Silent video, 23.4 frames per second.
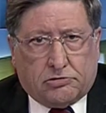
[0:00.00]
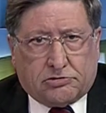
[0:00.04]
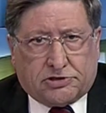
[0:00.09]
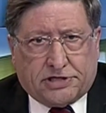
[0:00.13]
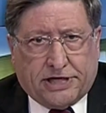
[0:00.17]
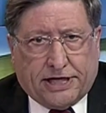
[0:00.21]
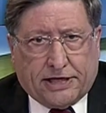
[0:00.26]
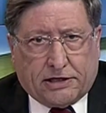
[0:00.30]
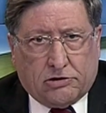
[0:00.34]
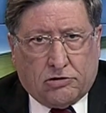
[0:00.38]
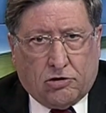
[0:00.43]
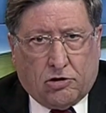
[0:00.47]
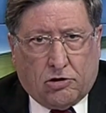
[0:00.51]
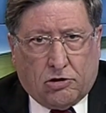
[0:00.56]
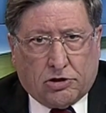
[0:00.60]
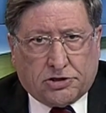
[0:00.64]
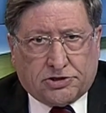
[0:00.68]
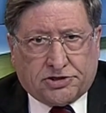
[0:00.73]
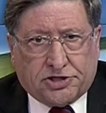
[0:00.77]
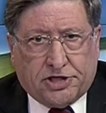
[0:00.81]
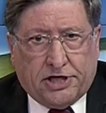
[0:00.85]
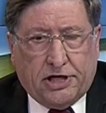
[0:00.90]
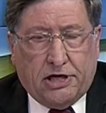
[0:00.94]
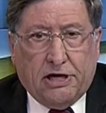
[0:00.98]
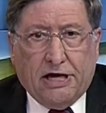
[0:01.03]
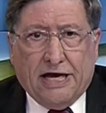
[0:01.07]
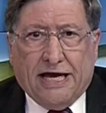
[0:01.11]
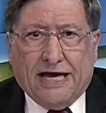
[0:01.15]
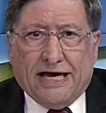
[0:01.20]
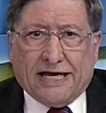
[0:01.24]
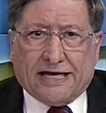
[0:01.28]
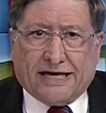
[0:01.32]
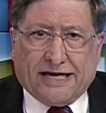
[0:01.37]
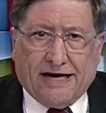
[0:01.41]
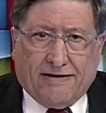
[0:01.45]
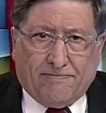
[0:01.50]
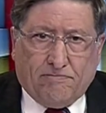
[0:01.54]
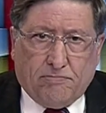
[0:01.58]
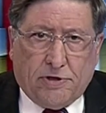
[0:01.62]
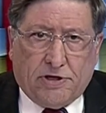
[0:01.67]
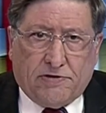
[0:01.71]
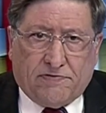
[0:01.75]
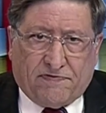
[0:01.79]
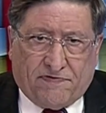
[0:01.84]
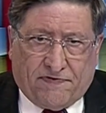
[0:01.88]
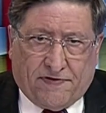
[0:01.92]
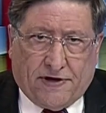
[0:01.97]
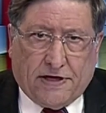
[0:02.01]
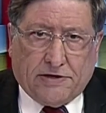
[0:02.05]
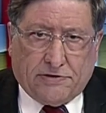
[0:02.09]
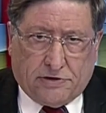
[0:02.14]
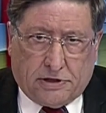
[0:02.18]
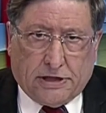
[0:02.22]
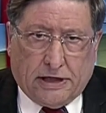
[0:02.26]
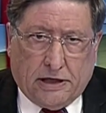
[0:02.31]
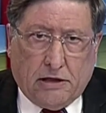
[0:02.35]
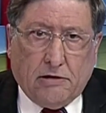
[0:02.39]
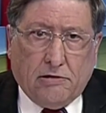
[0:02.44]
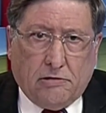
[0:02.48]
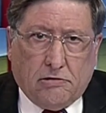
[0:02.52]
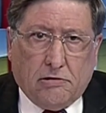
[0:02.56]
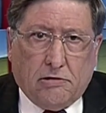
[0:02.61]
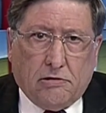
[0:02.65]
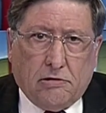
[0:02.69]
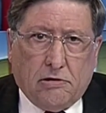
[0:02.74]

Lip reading: technology, government funding,